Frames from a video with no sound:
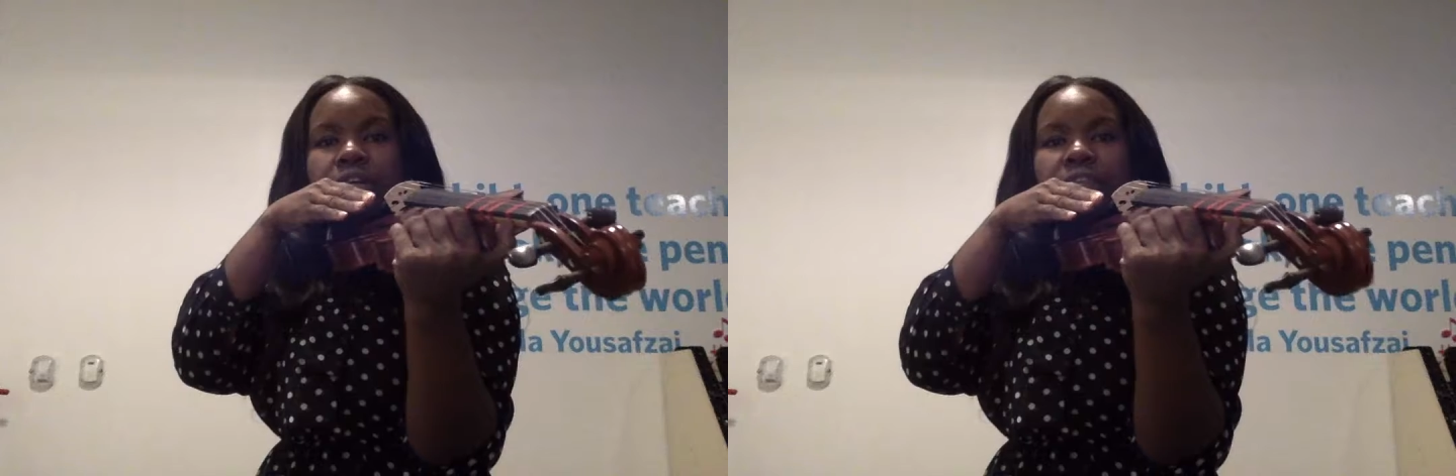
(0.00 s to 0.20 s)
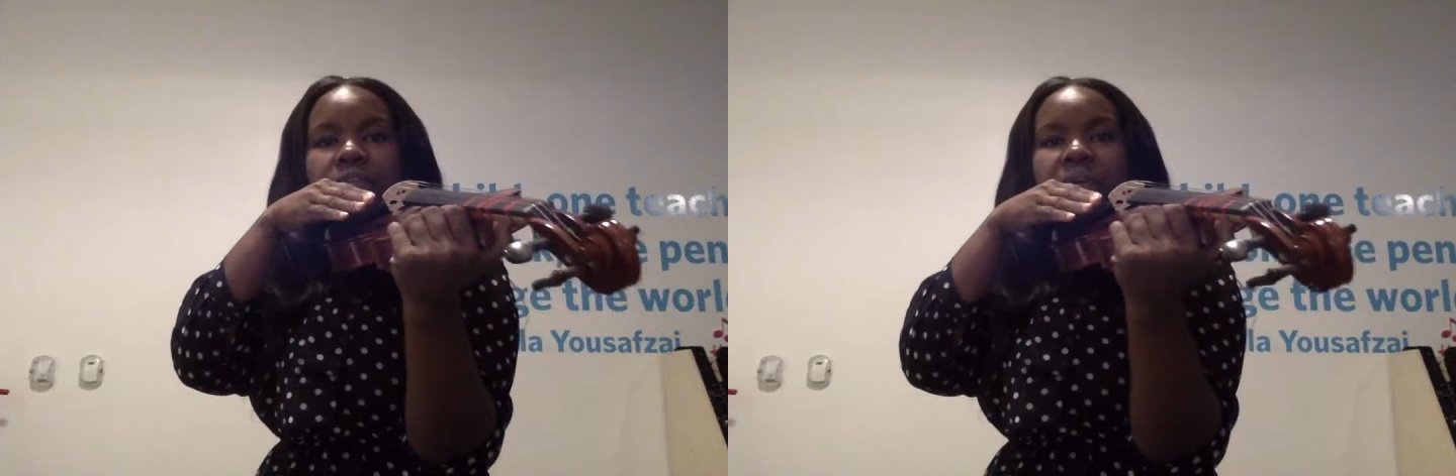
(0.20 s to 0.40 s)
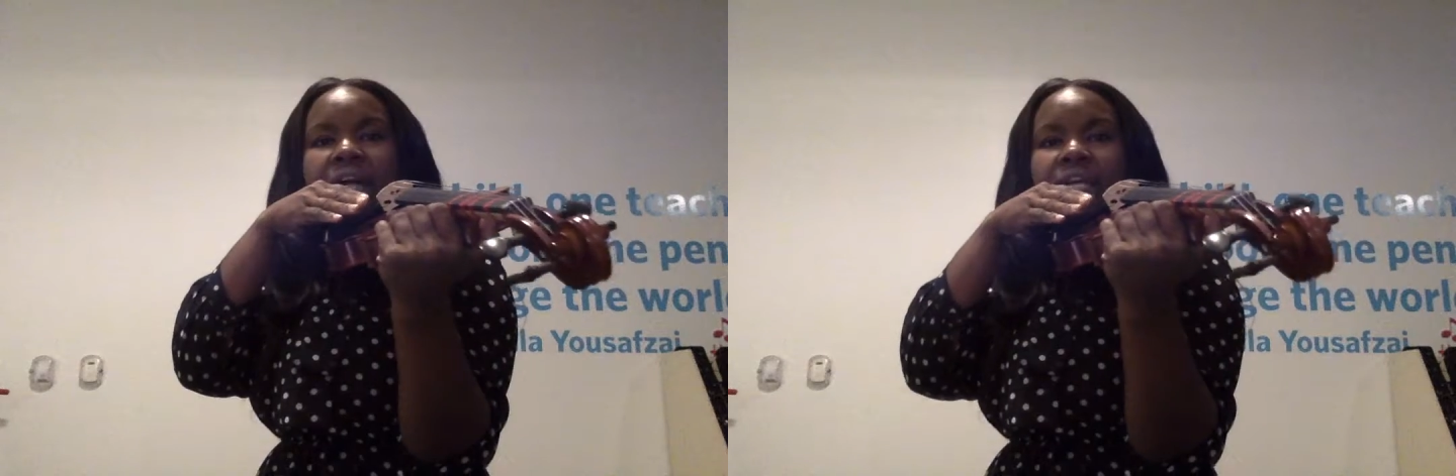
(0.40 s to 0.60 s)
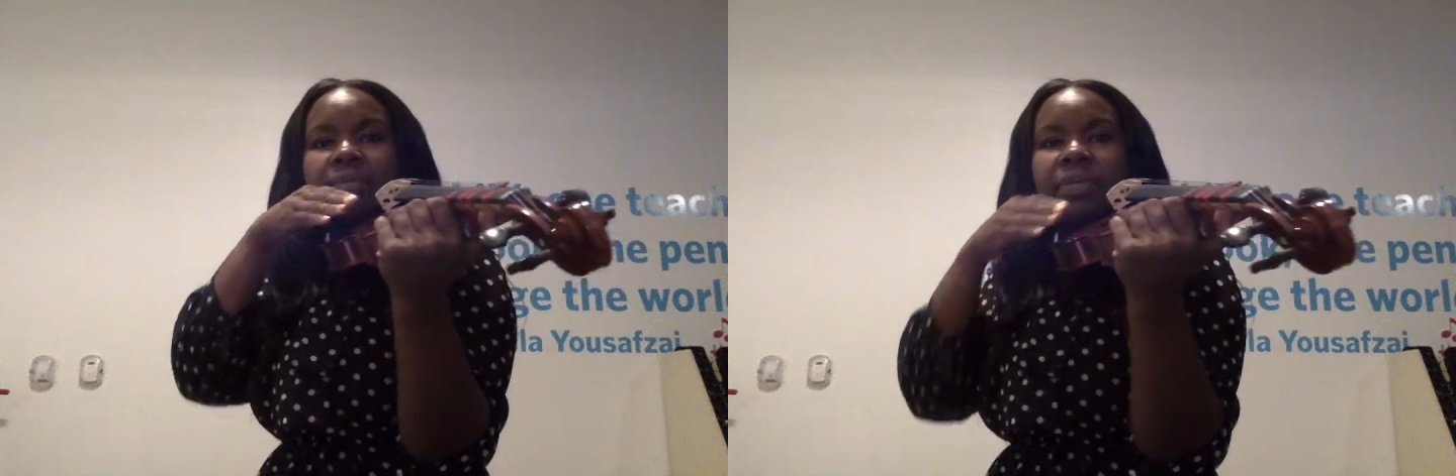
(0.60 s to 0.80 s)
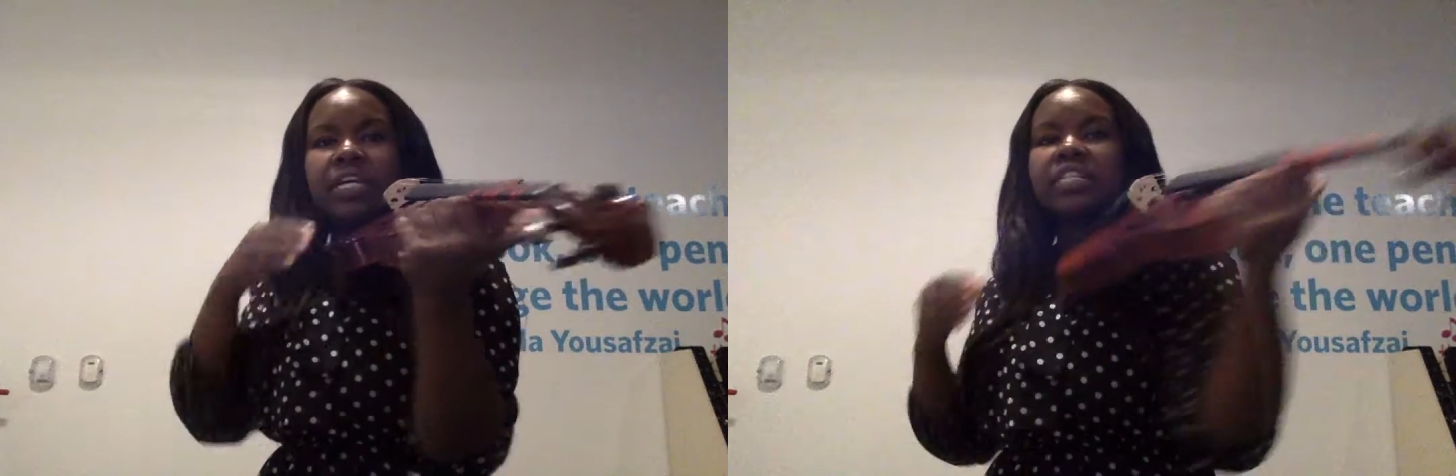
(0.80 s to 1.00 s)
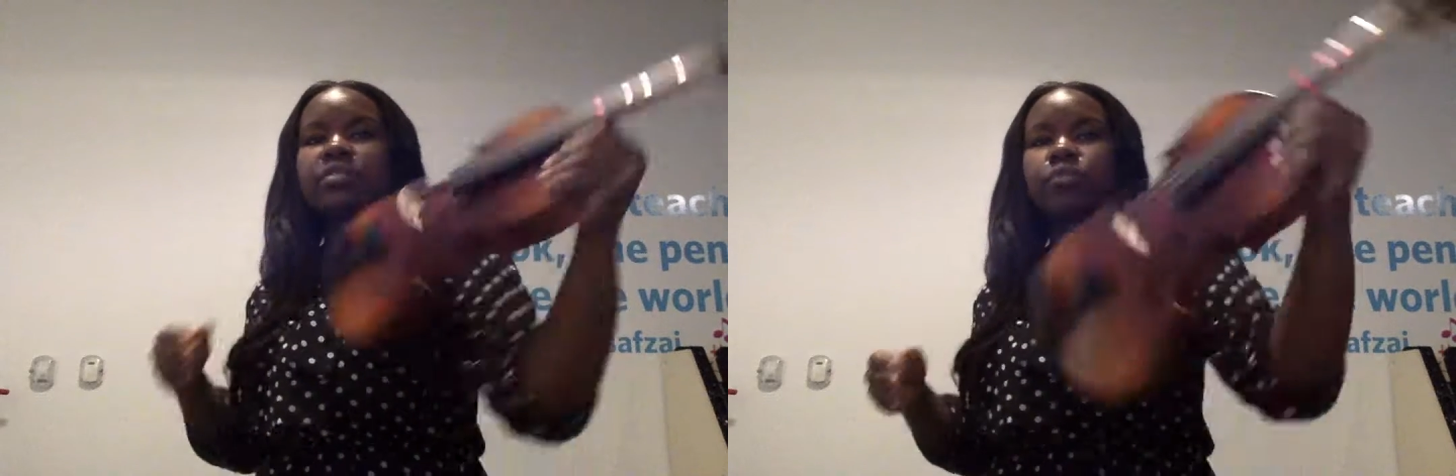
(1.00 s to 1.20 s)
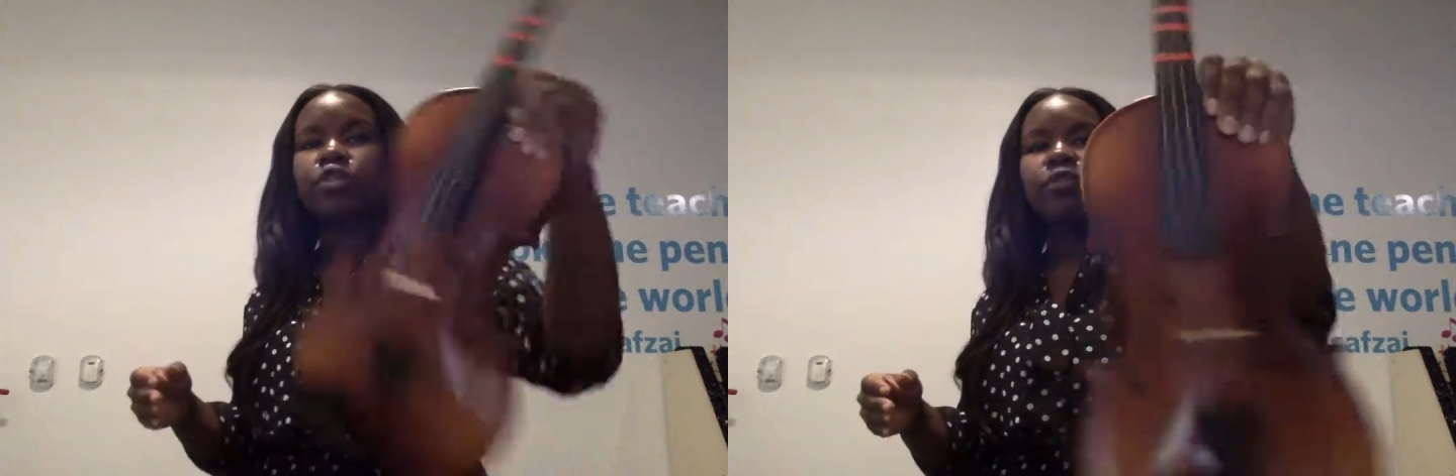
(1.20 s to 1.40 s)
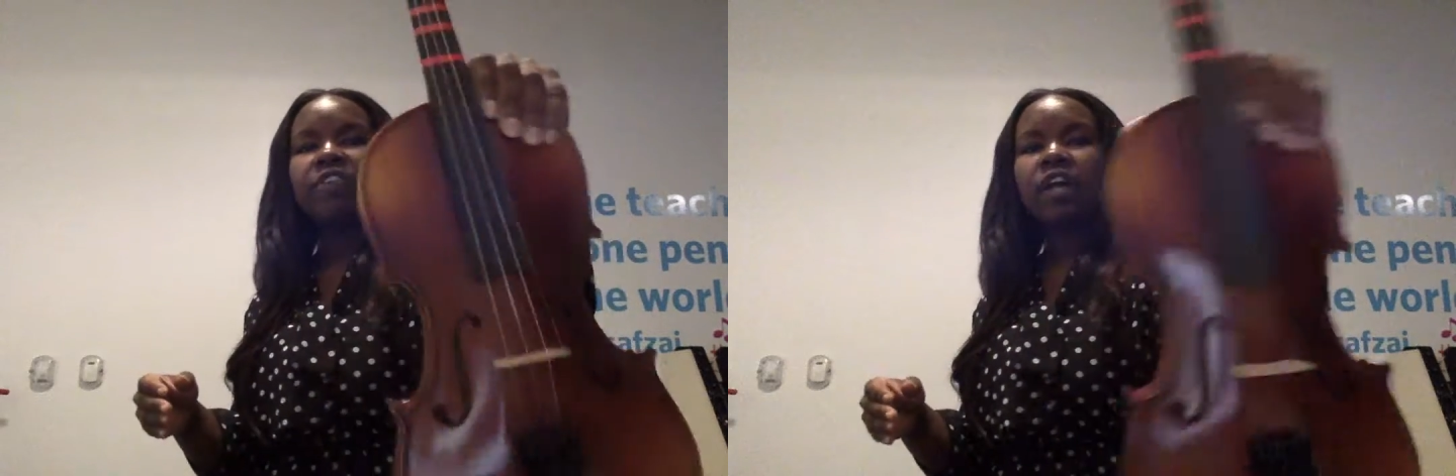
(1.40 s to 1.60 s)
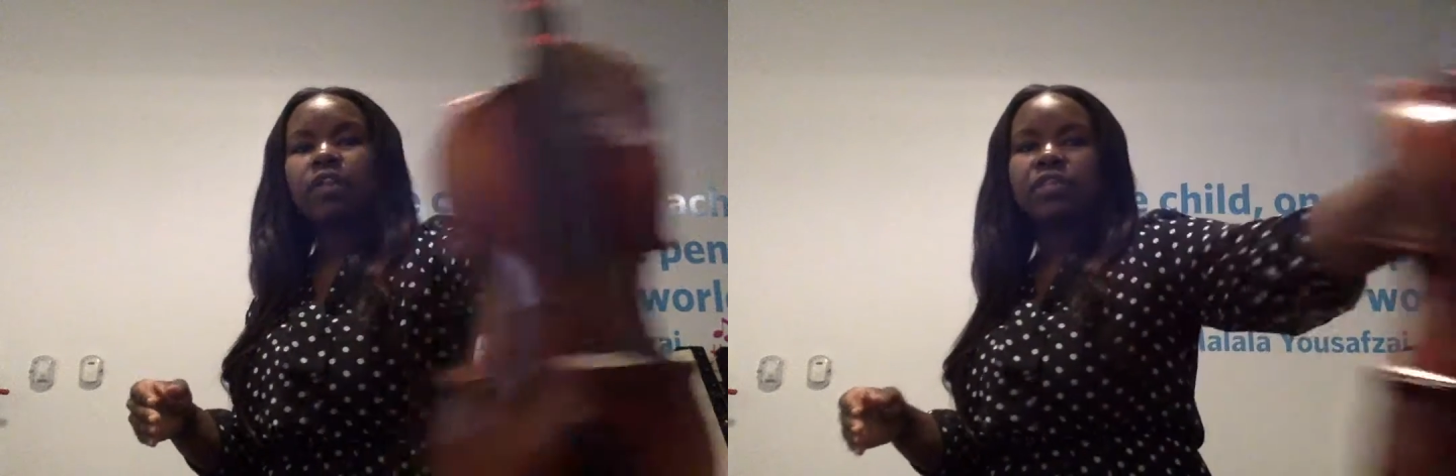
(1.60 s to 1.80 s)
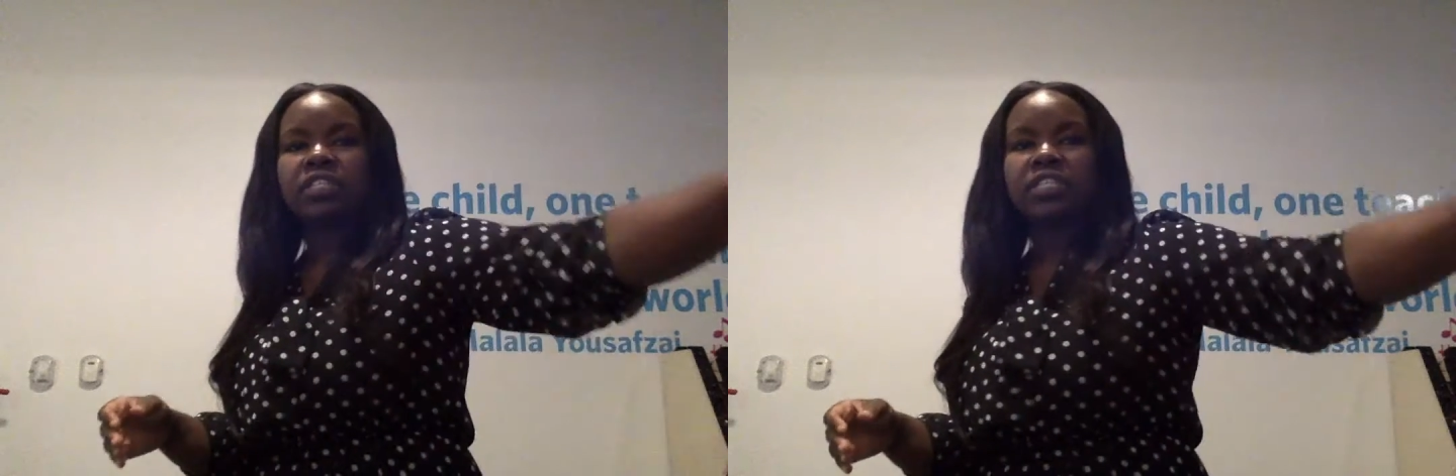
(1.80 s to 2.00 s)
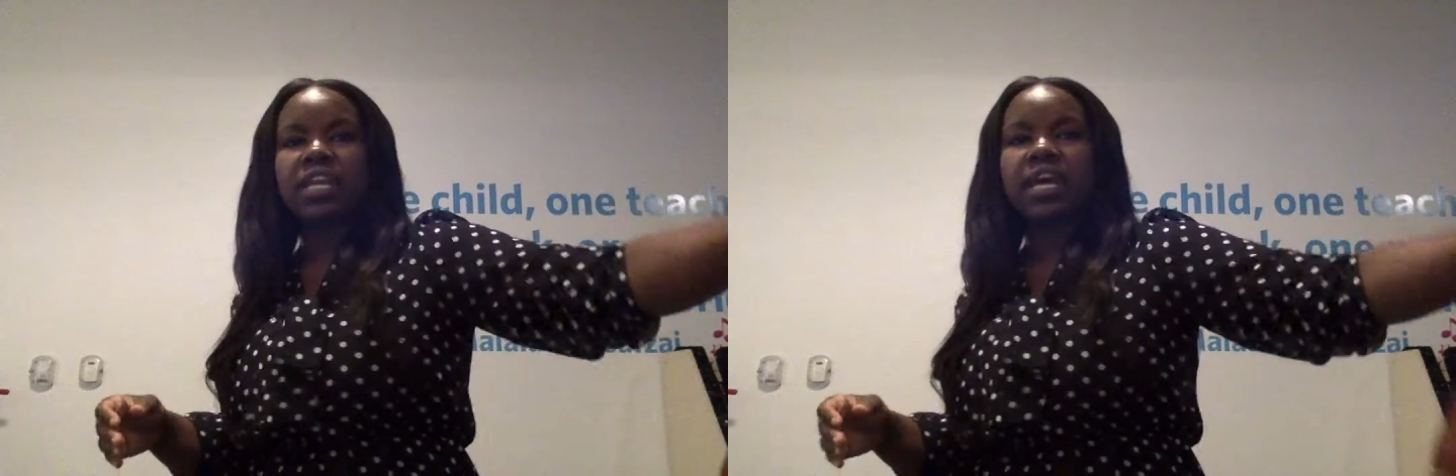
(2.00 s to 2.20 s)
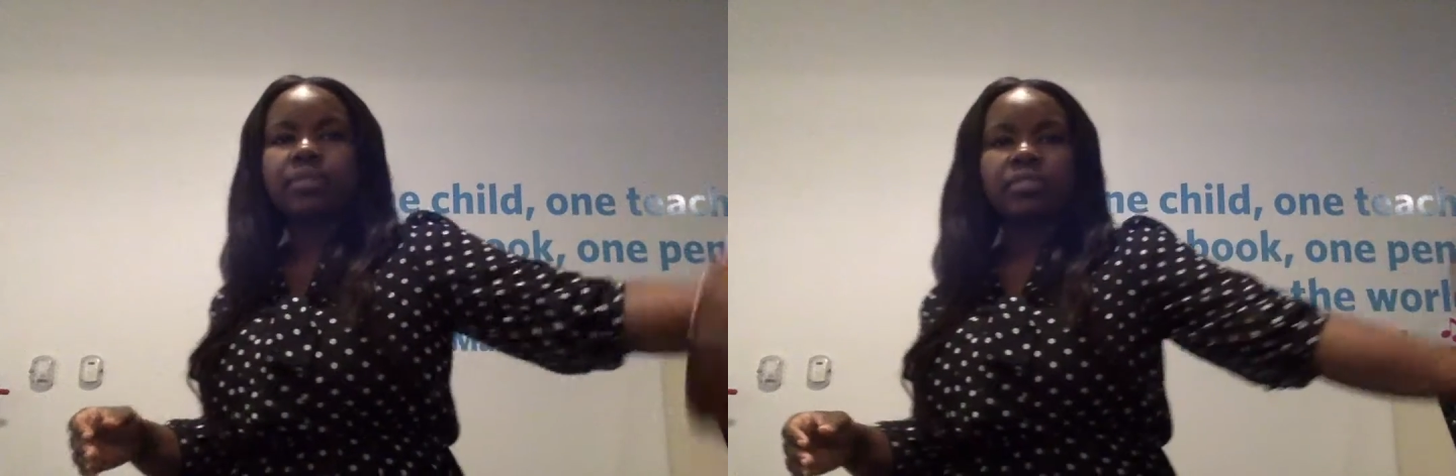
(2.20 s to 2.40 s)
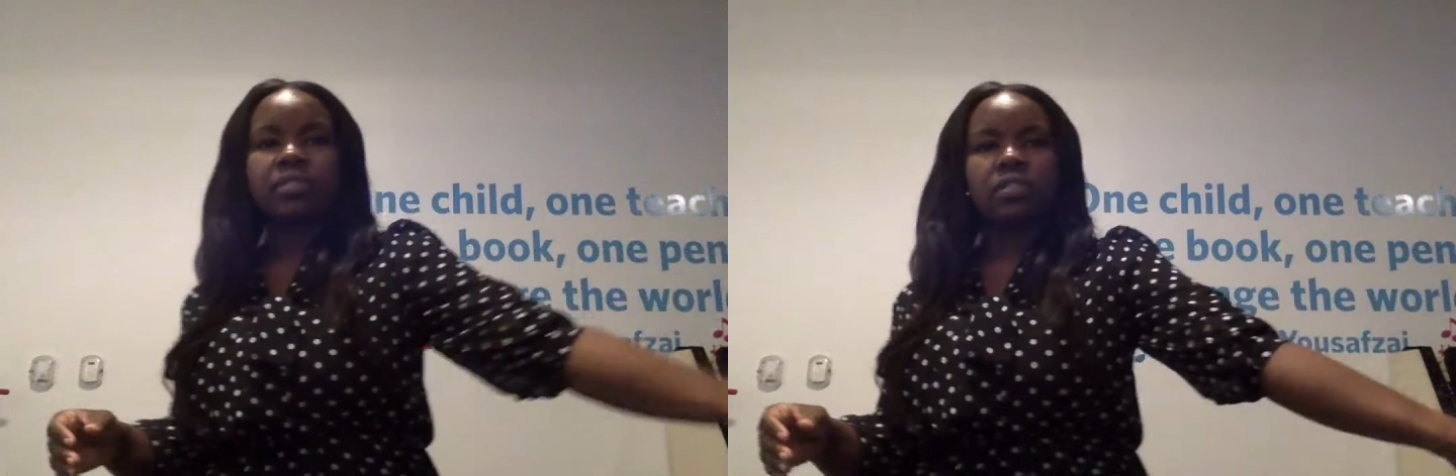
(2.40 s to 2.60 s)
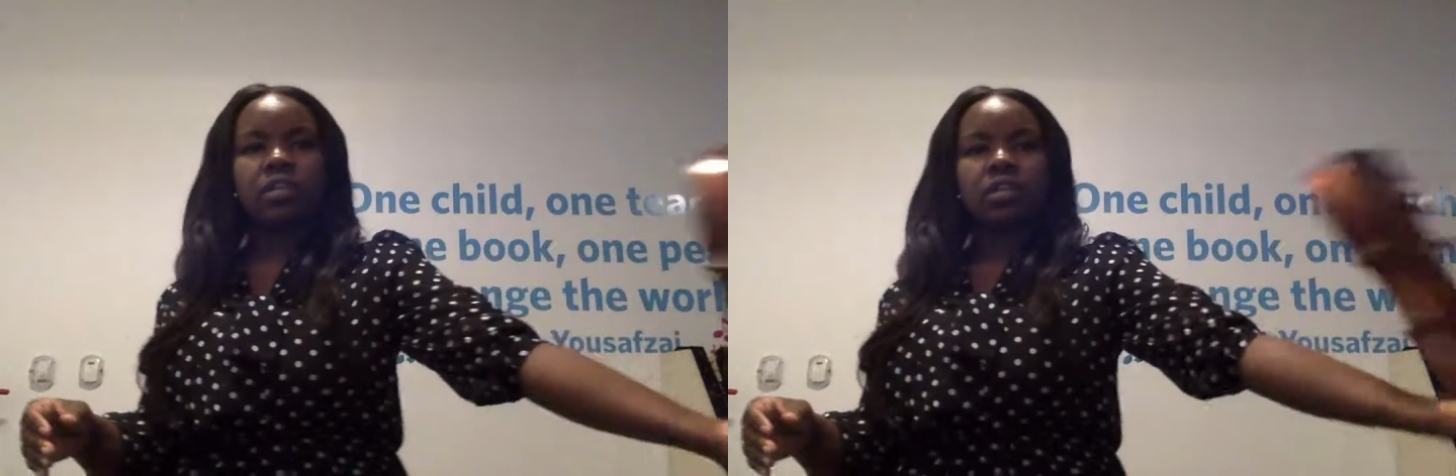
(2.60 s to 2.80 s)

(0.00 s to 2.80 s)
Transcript: of the body, because when you follow the steps,